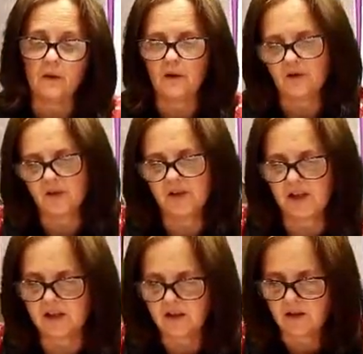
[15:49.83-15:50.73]
she
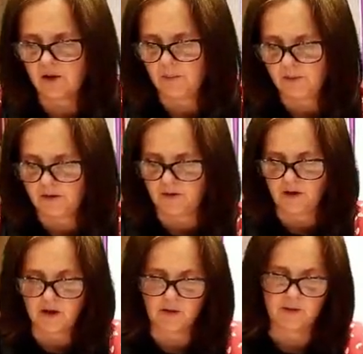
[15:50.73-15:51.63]
says, hoping that the
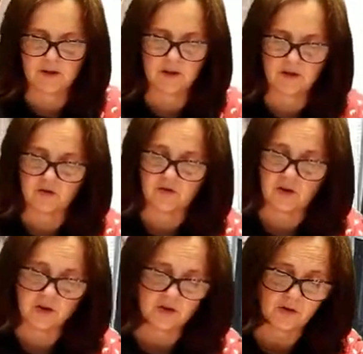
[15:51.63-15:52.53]
glue isn't going to
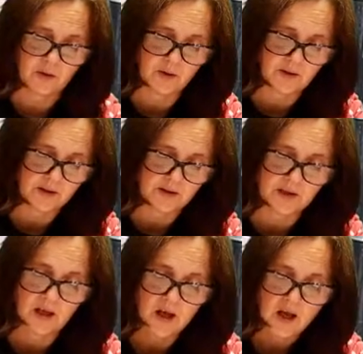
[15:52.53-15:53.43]
dry too quickly today.
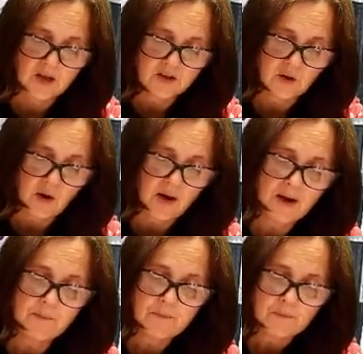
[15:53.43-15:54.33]
So I
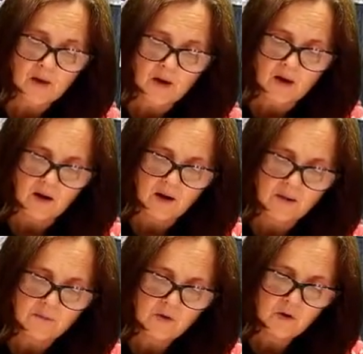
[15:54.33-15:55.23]

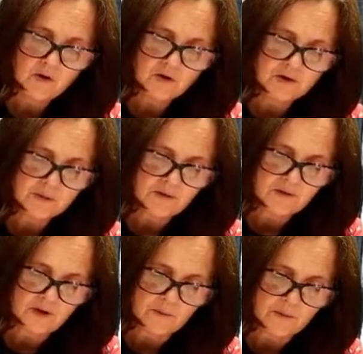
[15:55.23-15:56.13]
am not using my
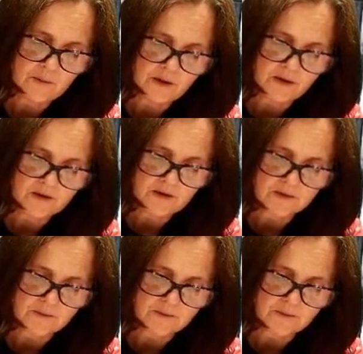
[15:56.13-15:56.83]
foam one, because